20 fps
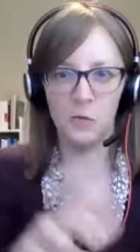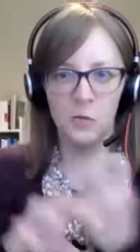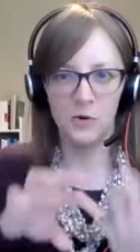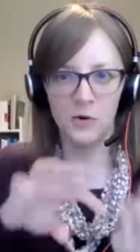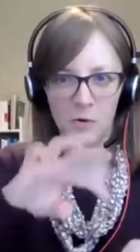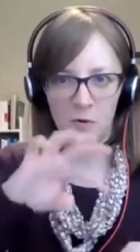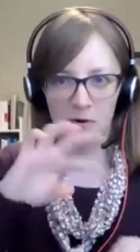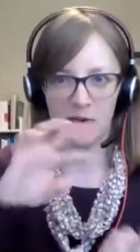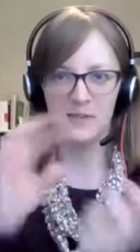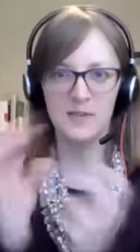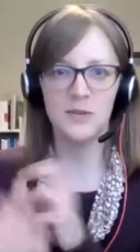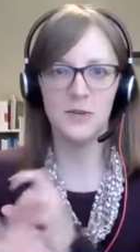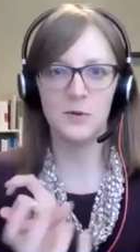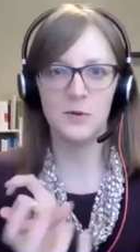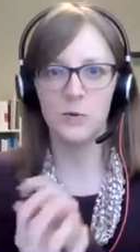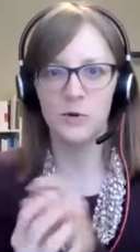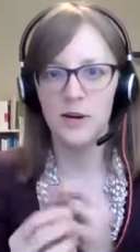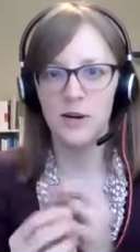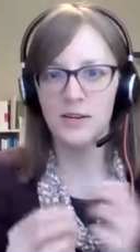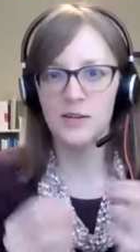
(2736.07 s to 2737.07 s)

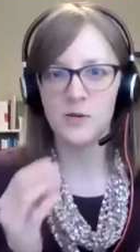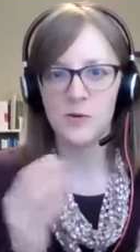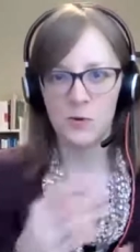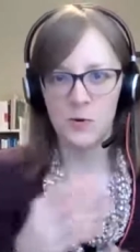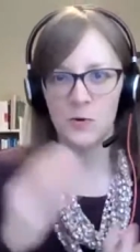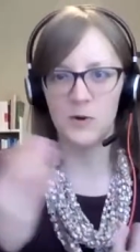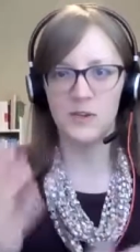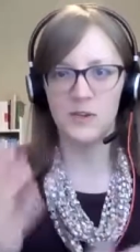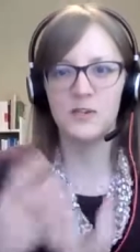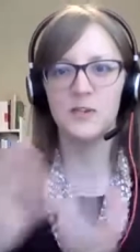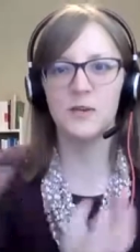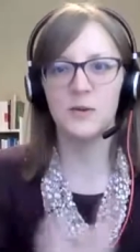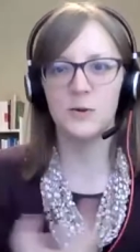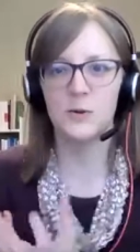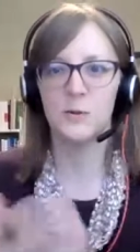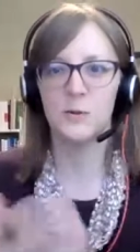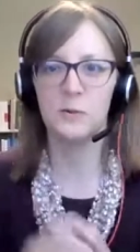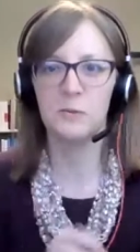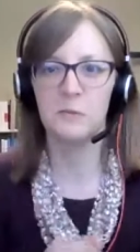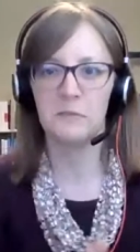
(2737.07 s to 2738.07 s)
we're not just going
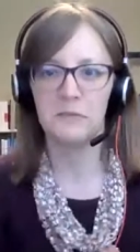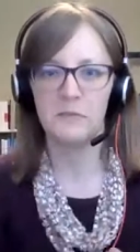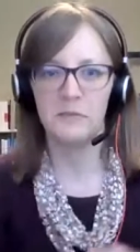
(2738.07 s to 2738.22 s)
to